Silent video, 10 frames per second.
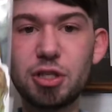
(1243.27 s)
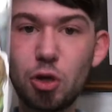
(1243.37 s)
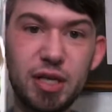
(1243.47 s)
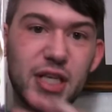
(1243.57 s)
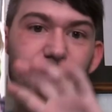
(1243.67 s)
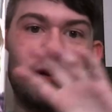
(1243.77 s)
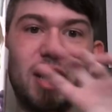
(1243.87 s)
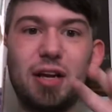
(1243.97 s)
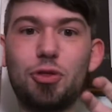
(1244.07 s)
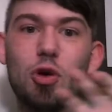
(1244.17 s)
So he's able to,
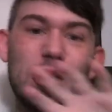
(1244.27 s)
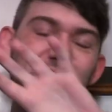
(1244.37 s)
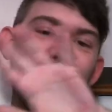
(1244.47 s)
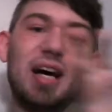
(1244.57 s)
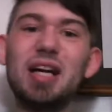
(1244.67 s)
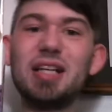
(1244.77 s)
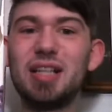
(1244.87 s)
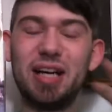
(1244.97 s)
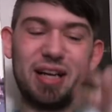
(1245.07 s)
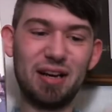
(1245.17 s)
like, through his guts,
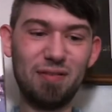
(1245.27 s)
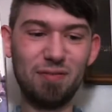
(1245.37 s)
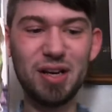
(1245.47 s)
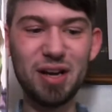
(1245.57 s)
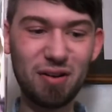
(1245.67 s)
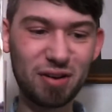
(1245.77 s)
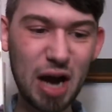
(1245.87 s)
like, you know,